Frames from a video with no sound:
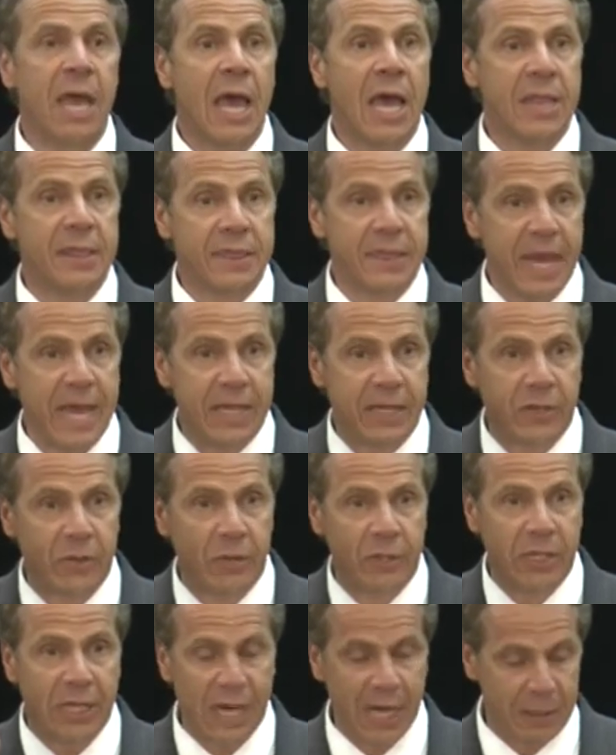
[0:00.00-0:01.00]
And thank you
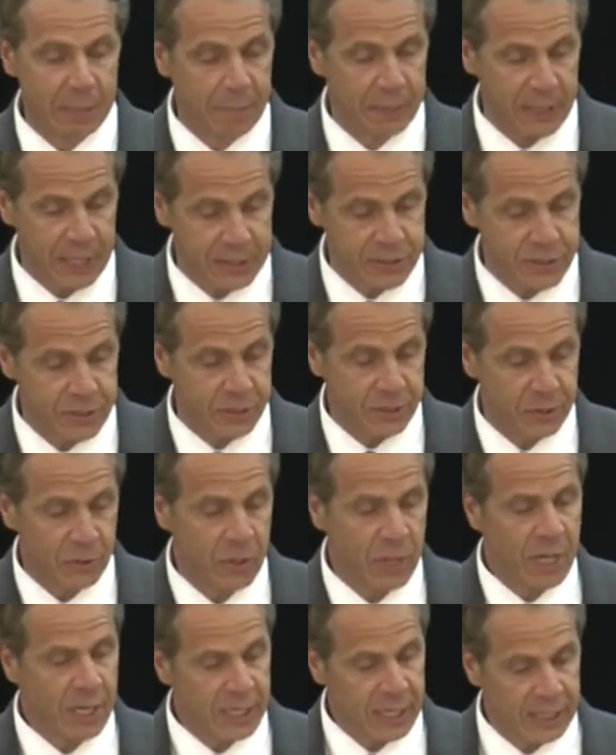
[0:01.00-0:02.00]
and God bless you.
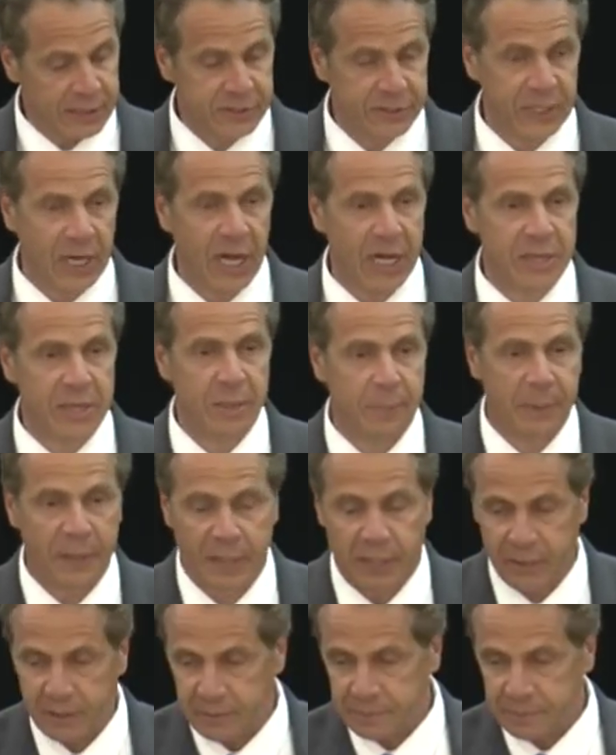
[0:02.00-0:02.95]
Let's sign the bill.